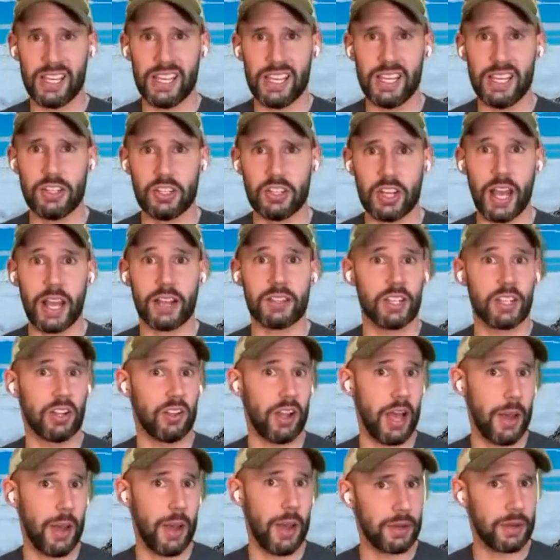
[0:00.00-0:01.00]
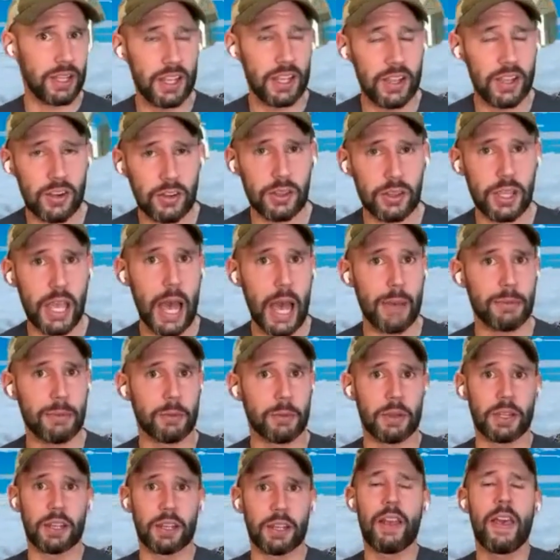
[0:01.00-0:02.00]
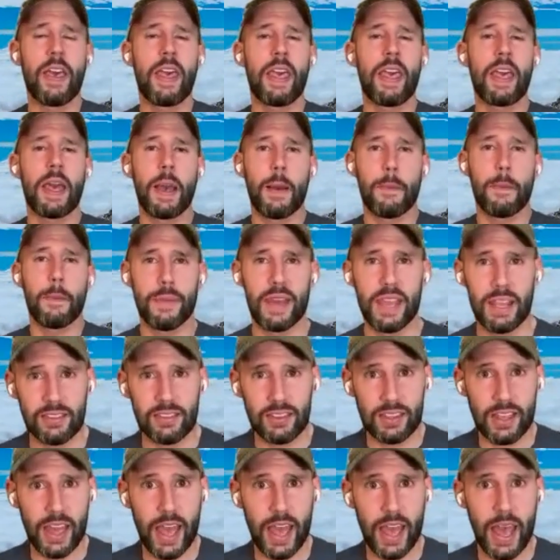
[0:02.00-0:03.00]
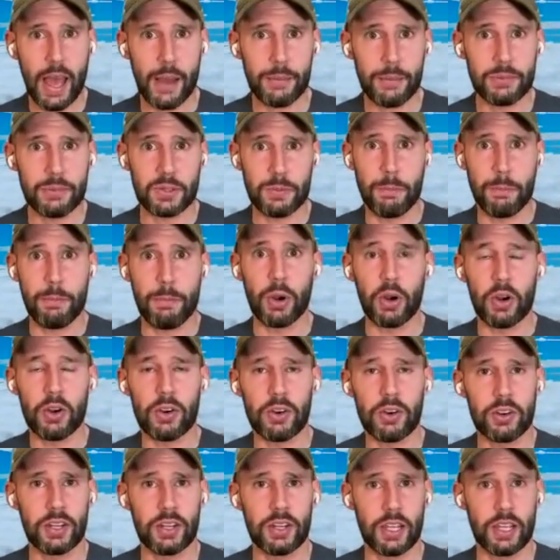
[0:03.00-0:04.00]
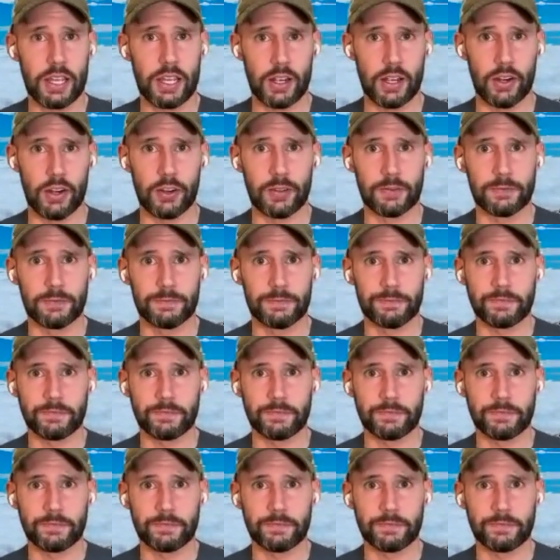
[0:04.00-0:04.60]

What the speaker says: of each exhale happening here in the abdomen. Make the abs burn here.